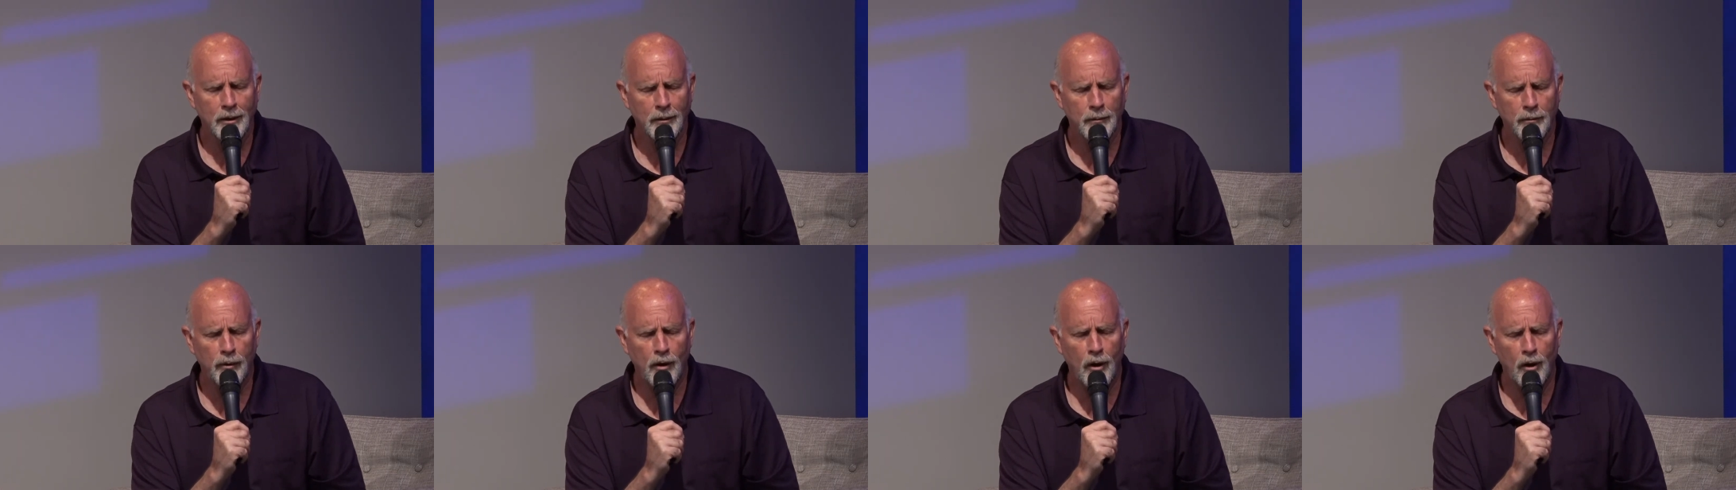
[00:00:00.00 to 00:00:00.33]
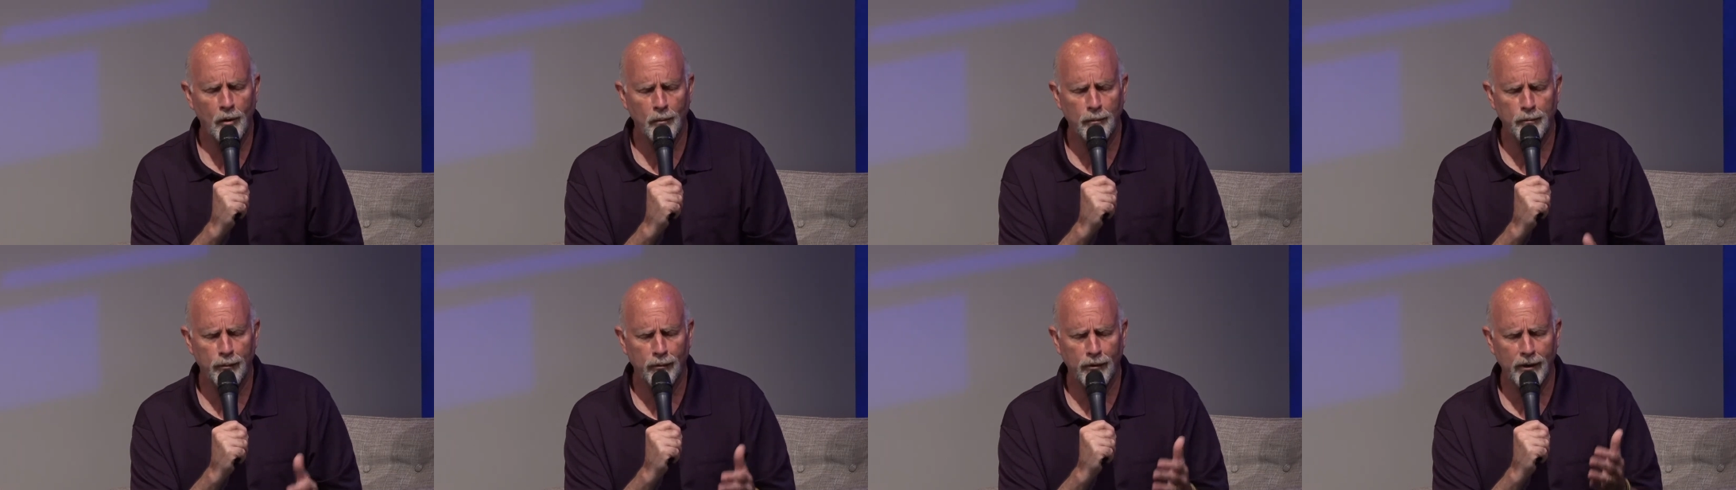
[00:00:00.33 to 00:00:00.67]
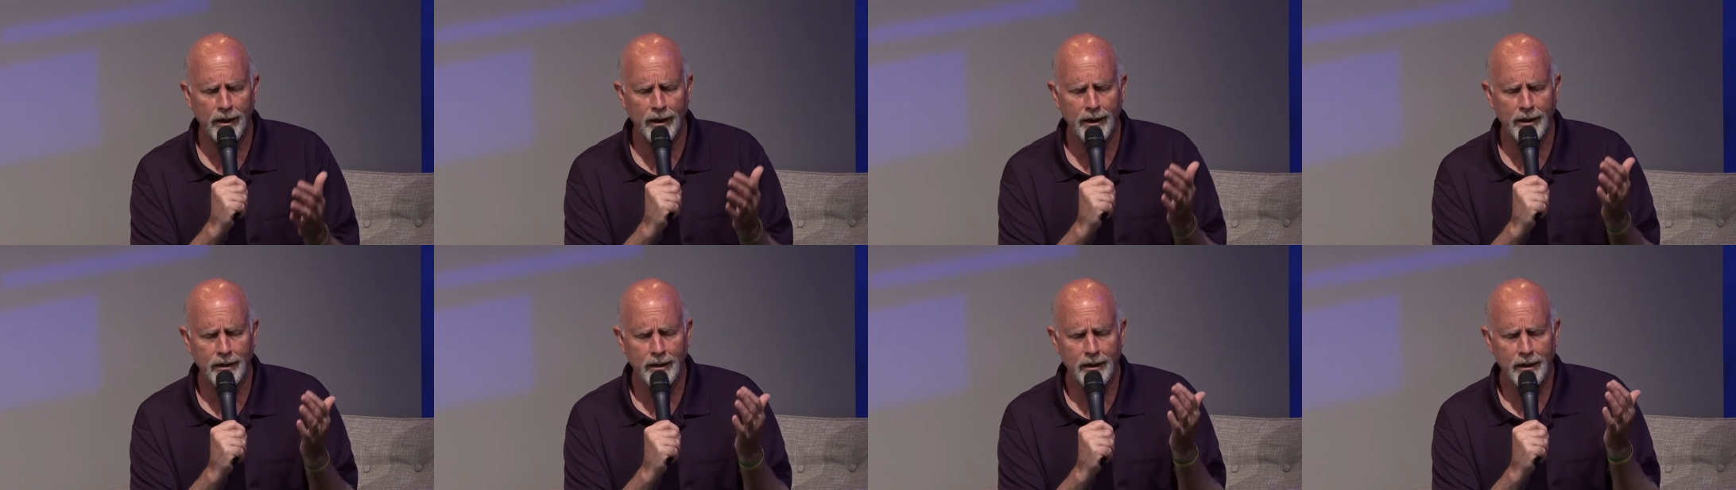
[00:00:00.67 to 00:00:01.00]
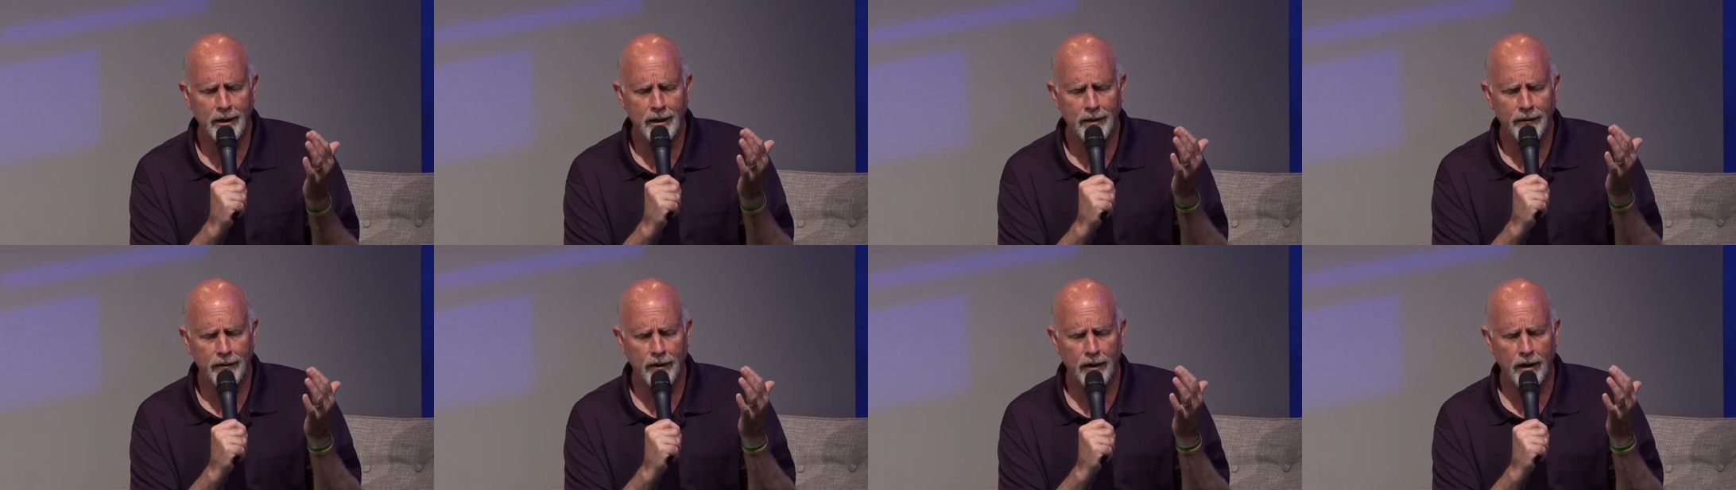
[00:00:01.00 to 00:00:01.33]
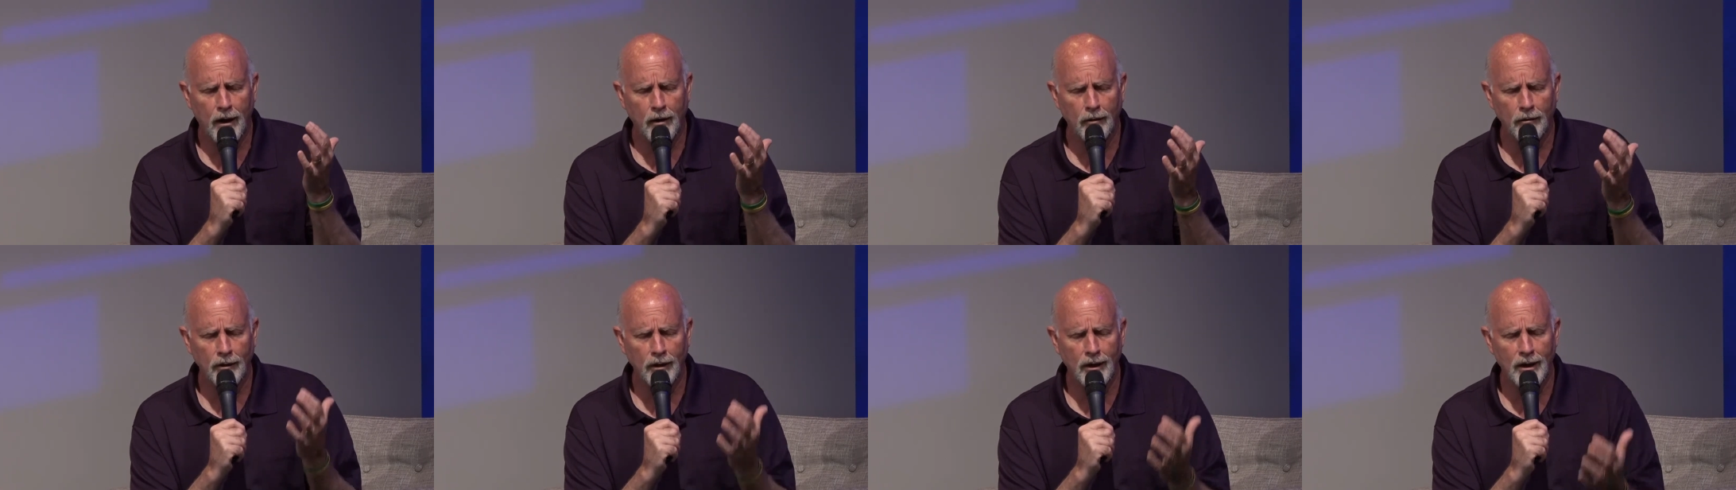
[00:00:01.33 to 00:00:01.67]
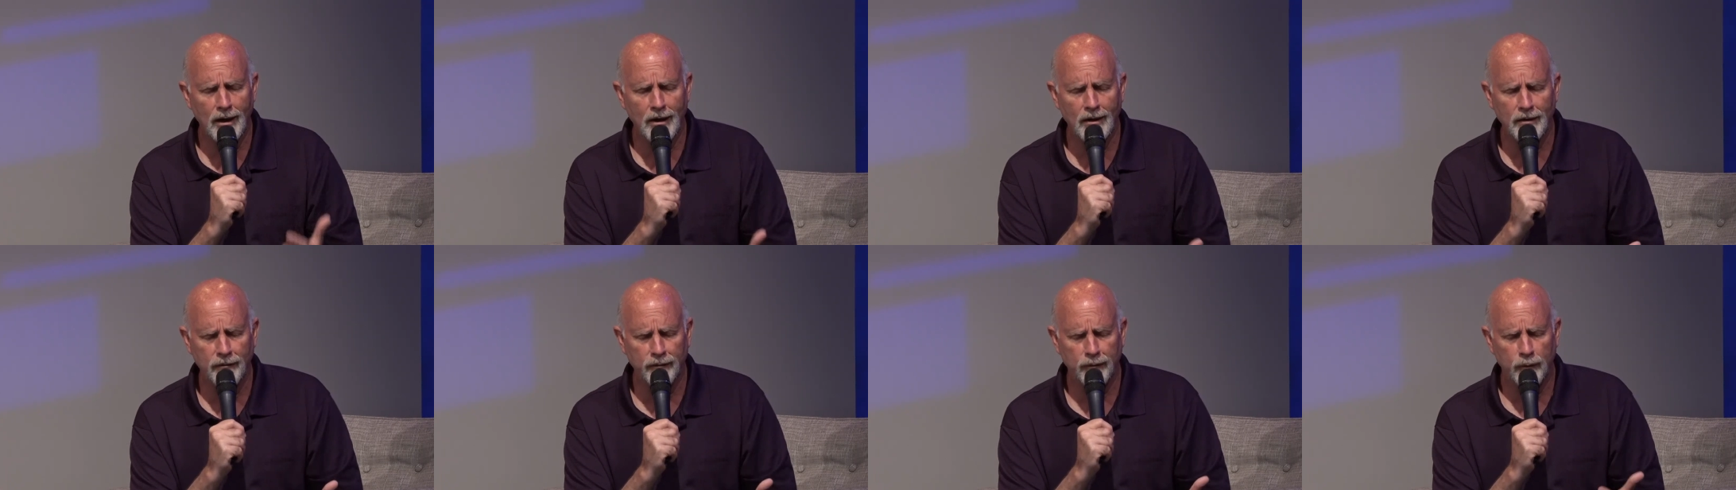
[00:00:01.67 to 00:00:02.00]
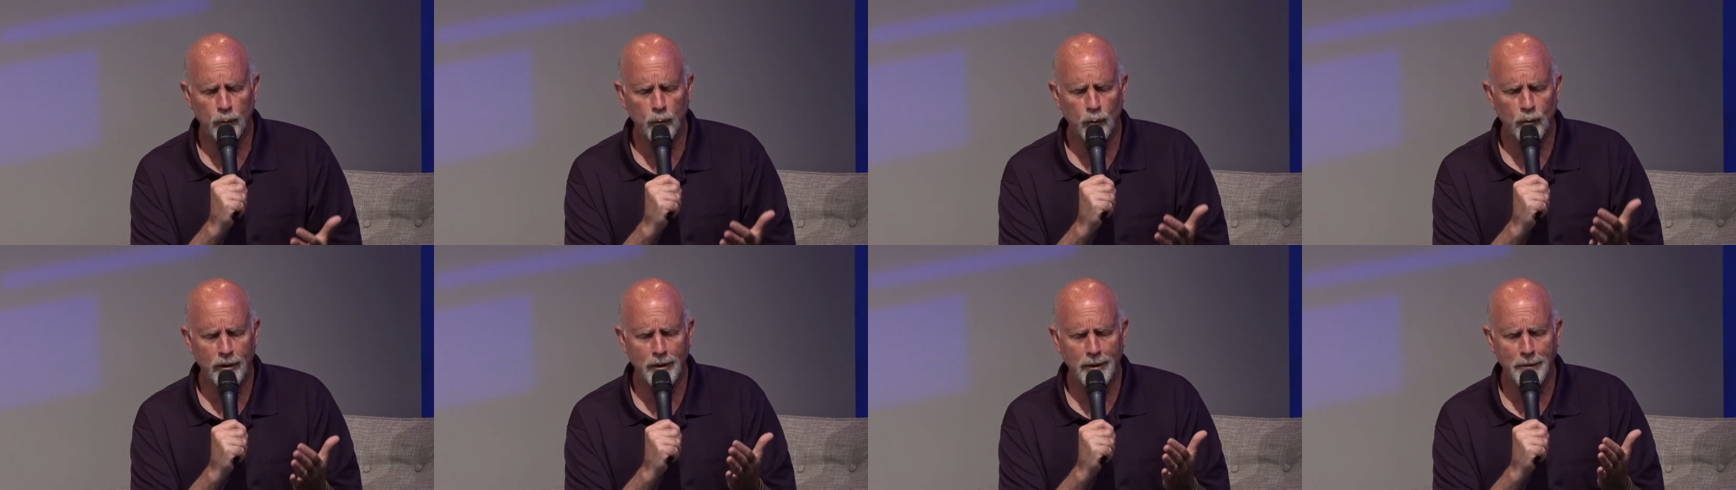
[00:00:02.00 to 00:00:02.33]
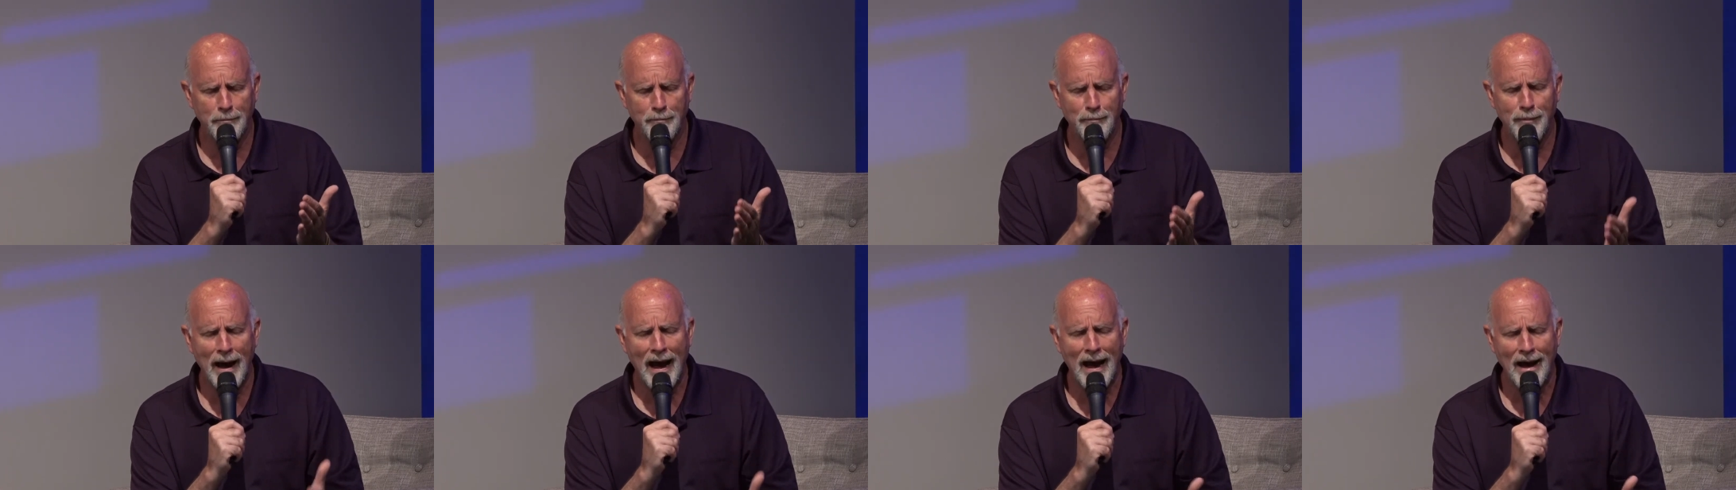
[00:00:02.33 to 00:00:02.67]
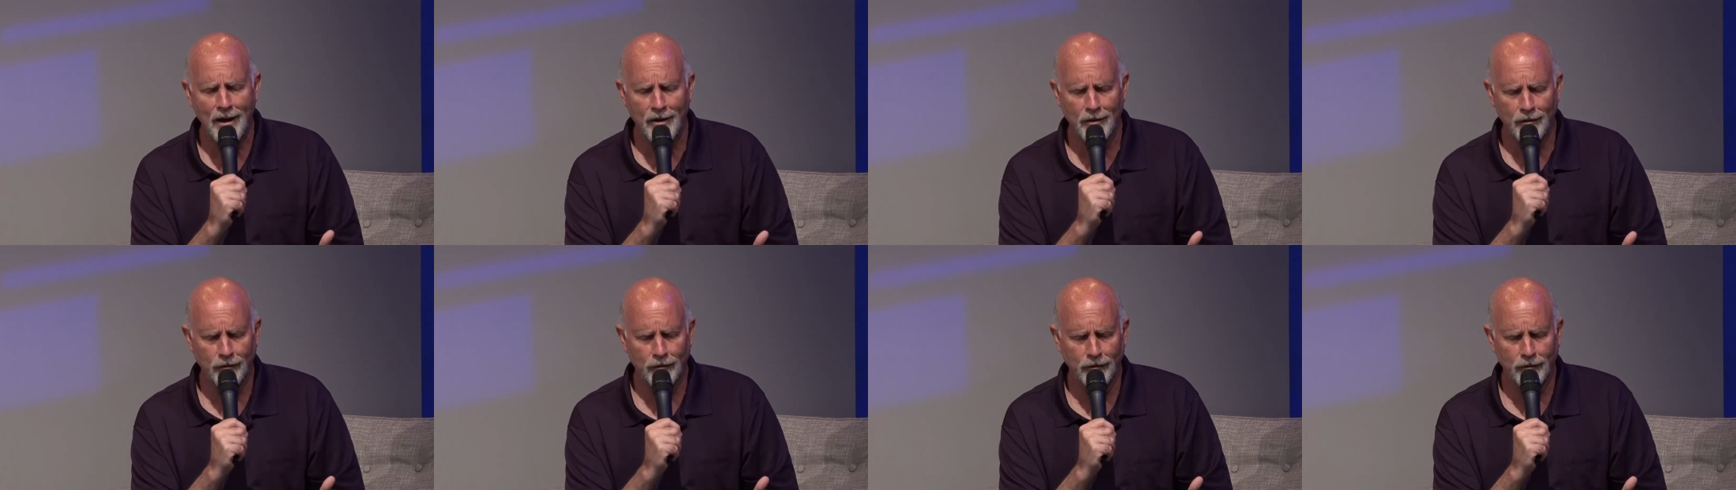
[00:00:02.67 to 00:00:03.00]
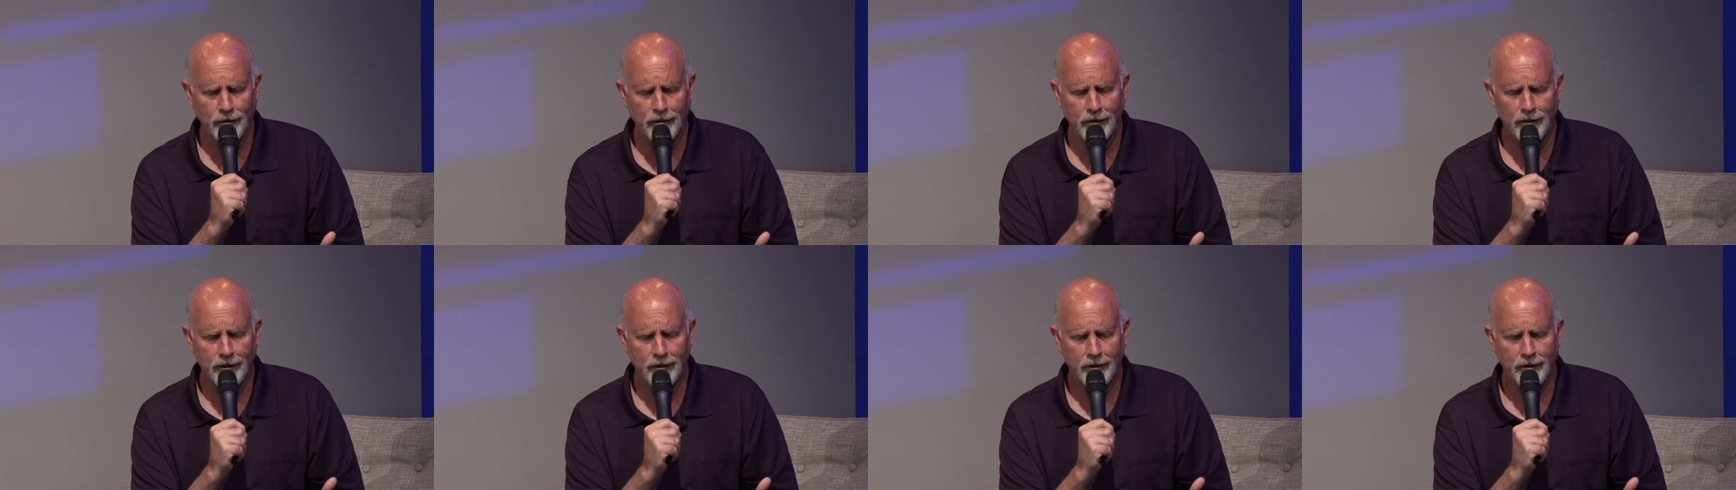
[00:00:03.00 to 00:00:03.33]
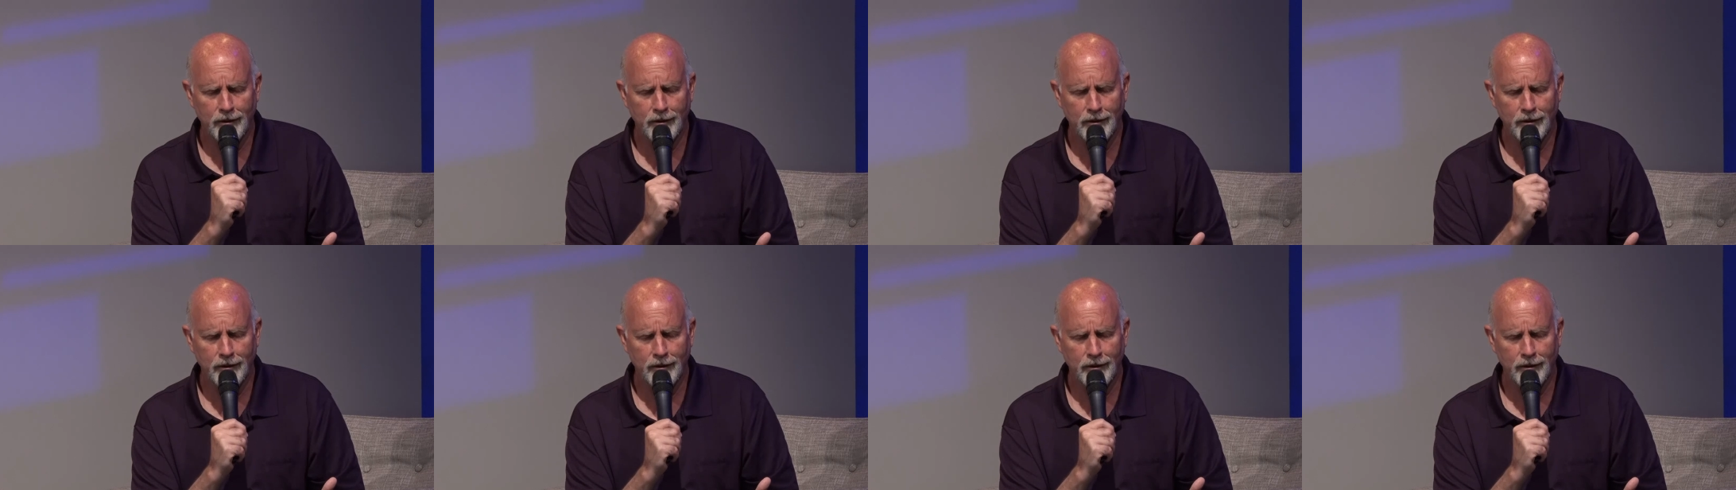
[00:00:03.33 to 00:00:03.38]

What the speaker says: Paul prayed that our love would abound